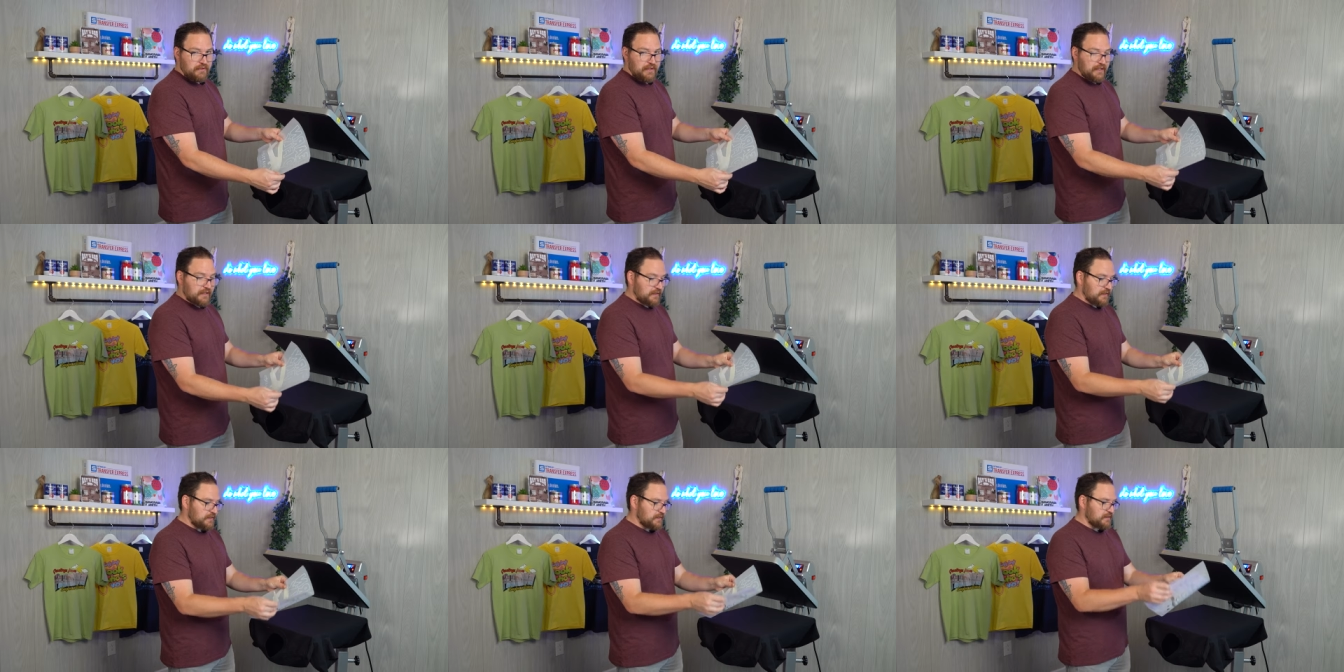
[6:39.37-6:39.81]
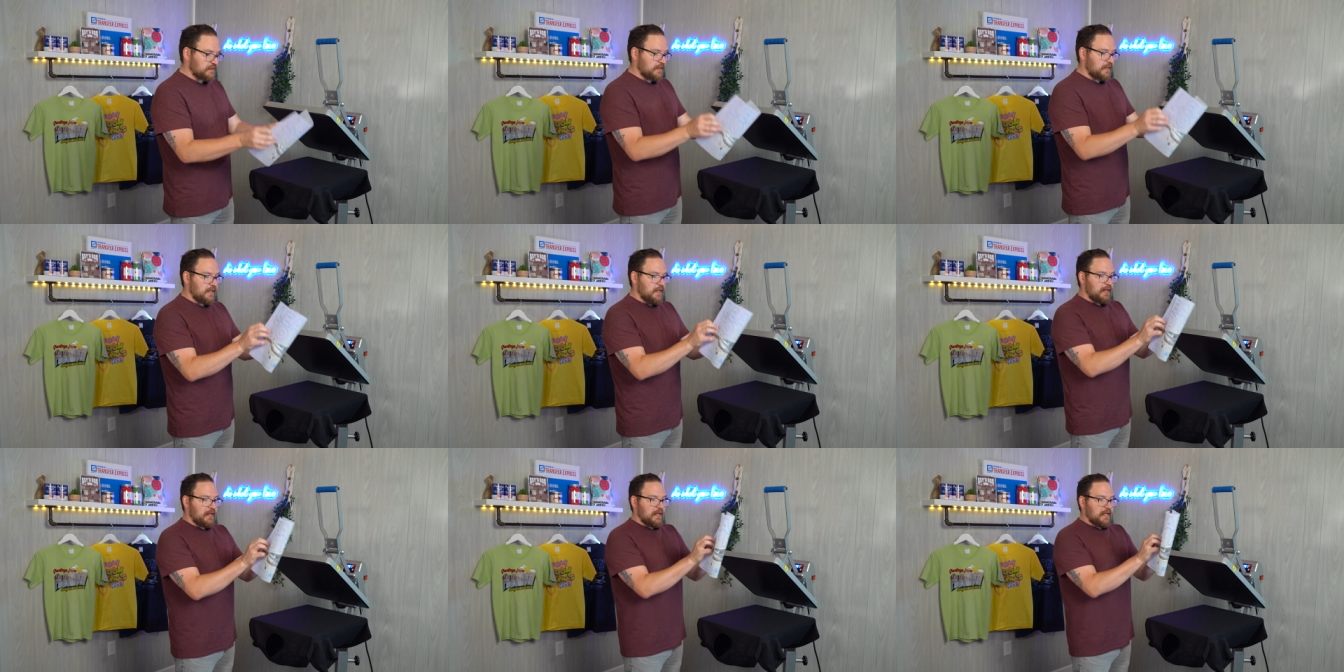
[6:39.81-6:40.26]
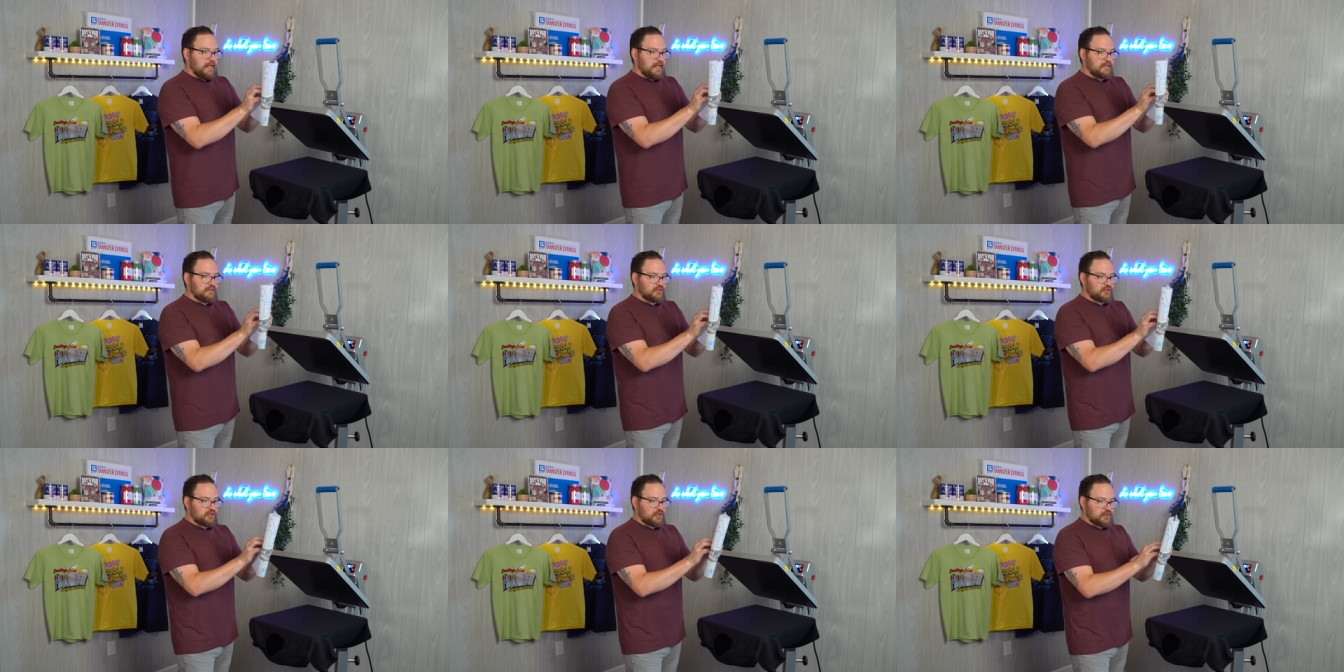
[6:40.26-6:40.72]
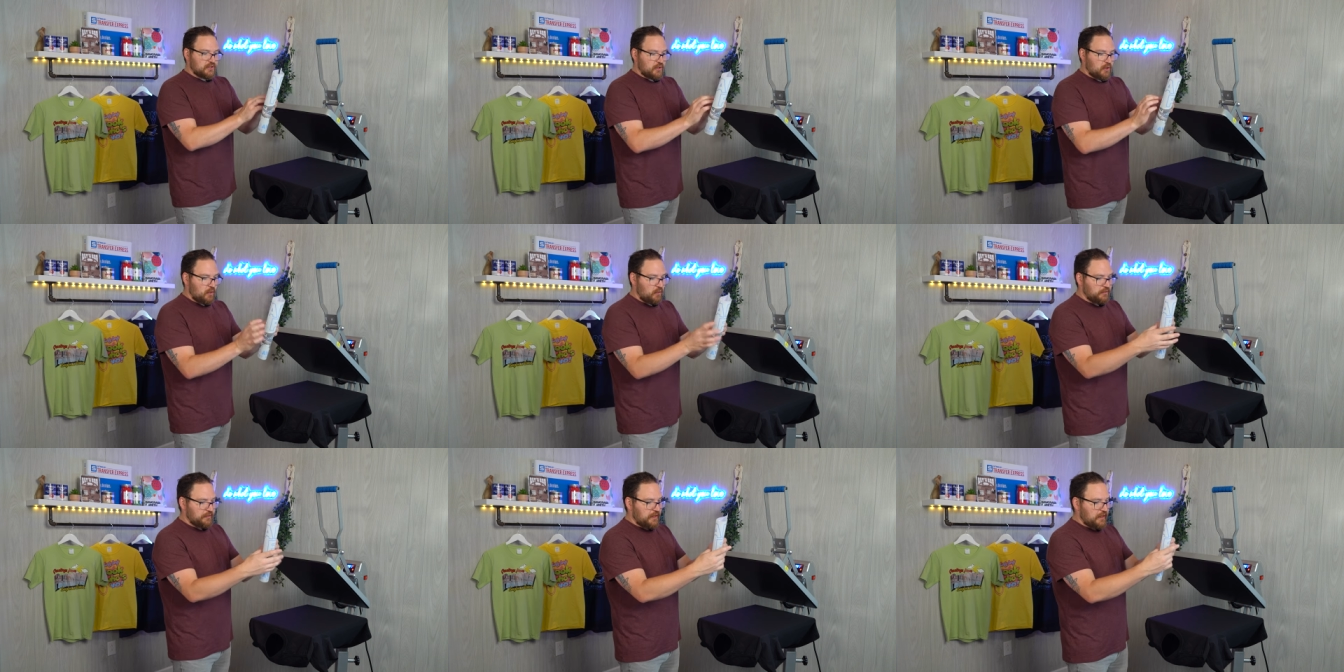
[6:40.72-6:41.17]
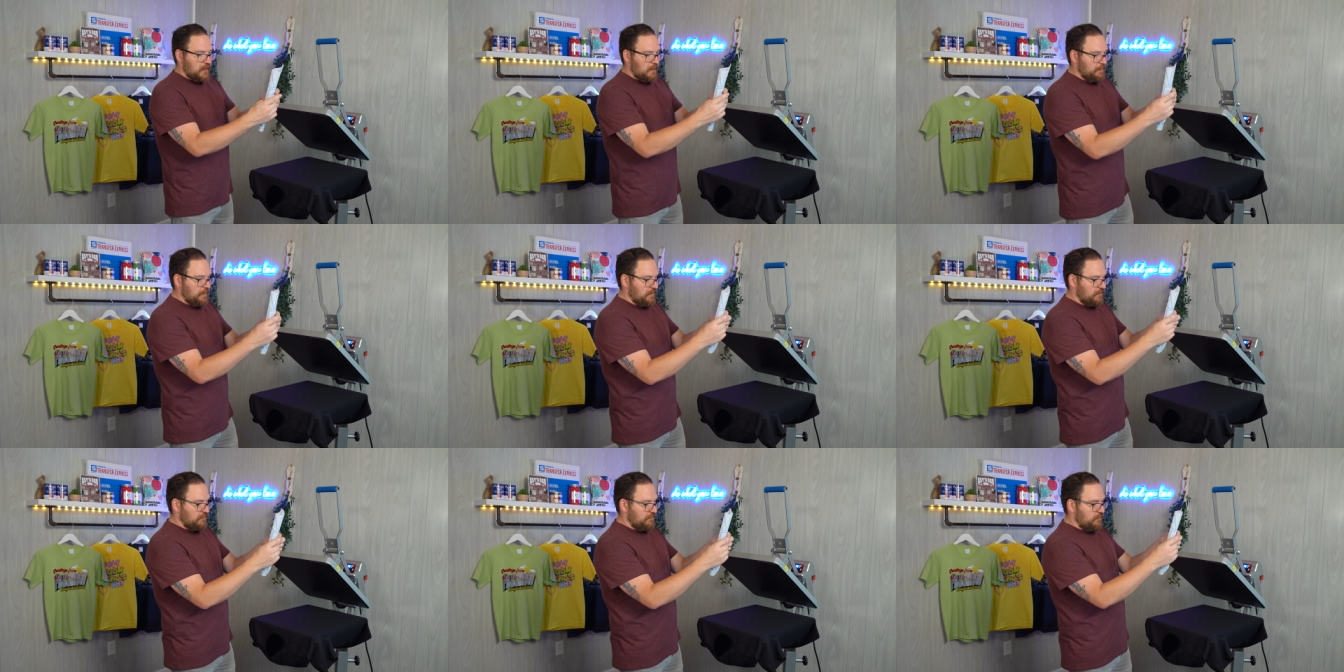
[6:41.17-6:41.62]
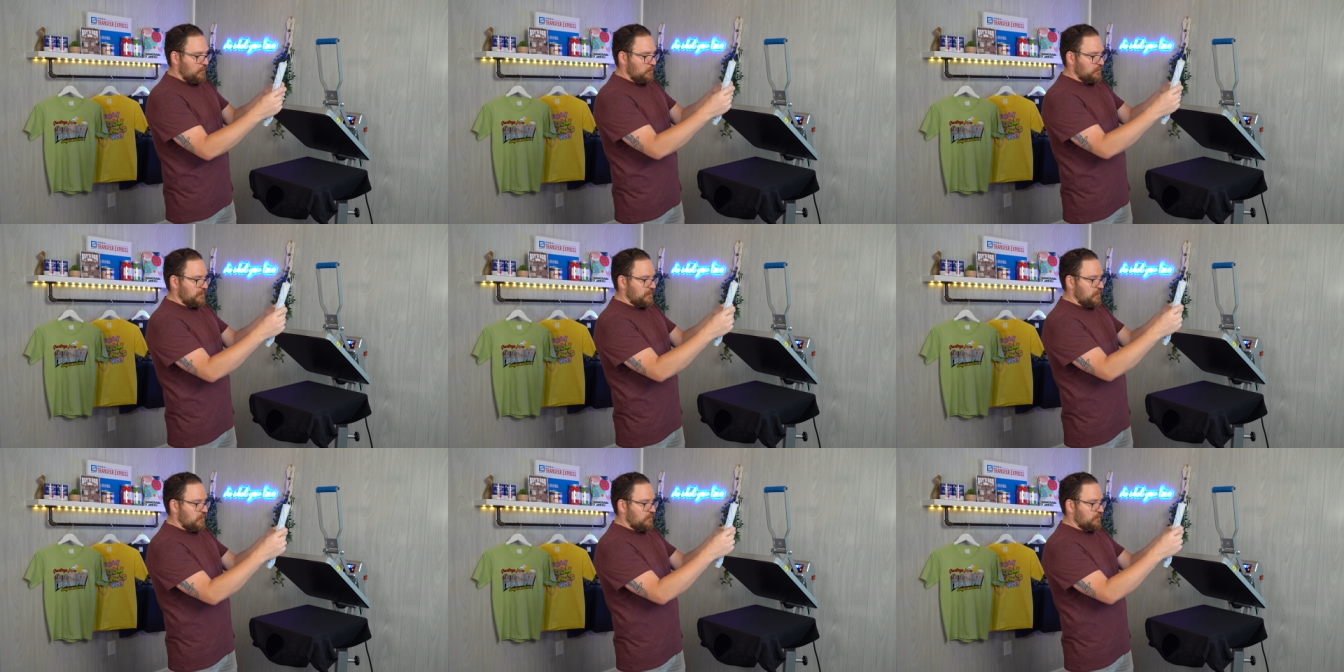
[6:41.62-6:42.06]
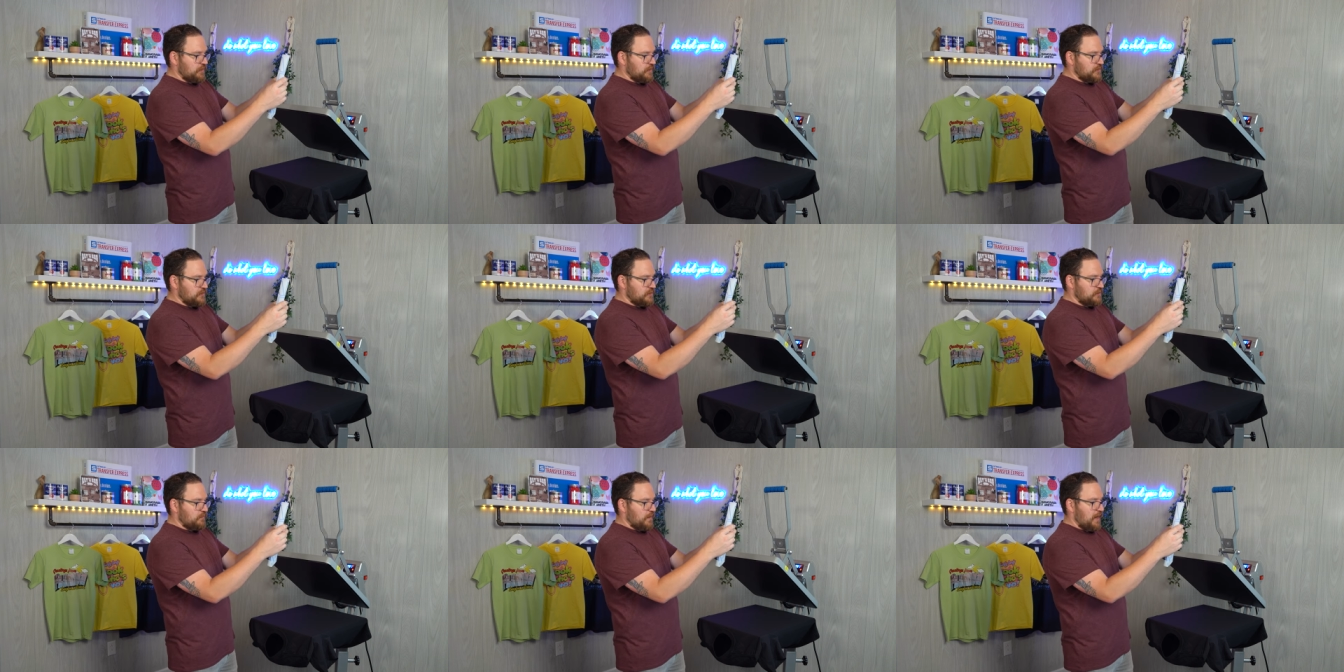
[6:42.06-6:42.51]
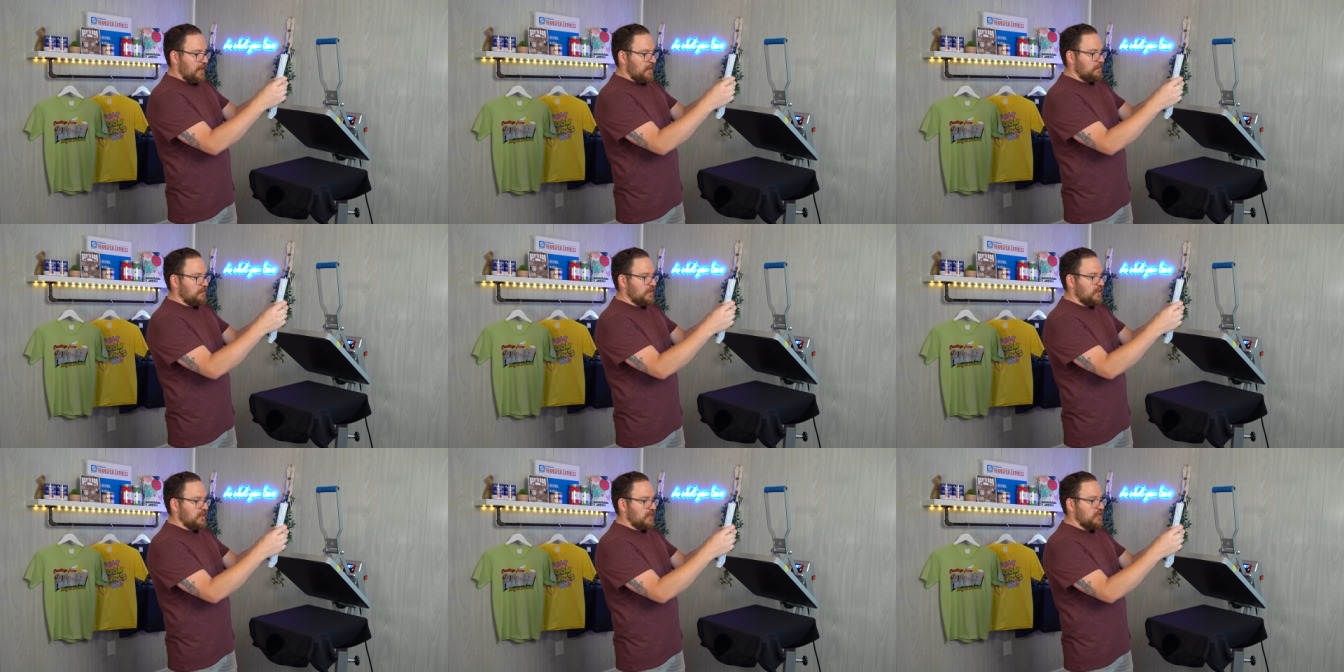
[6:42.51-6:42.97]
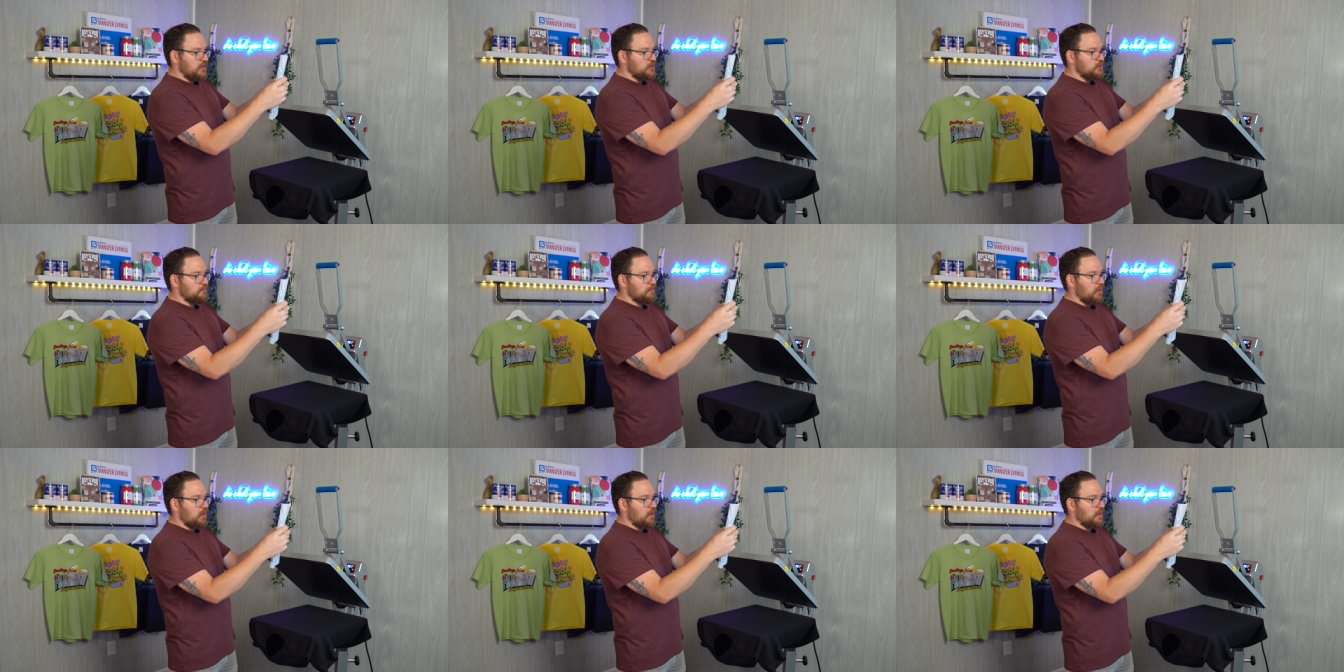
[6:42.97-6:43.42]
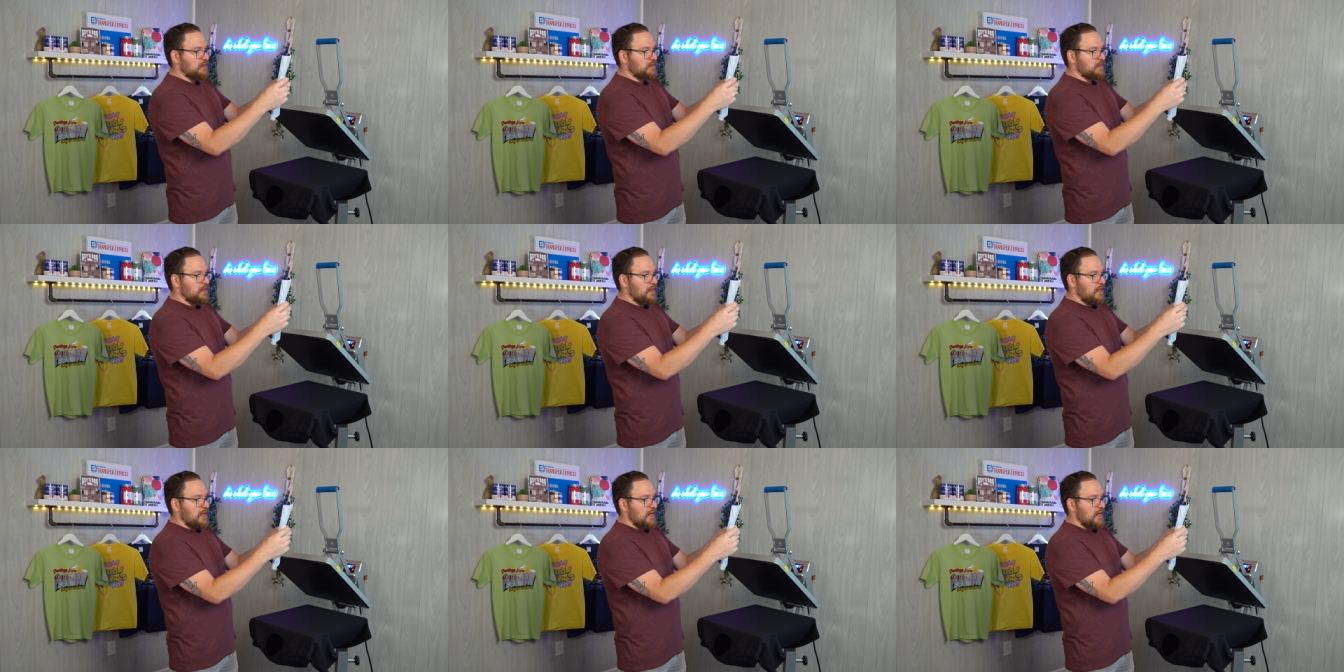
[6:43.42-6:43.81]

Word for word: like this, is just hold it up and fold it over to grab each part.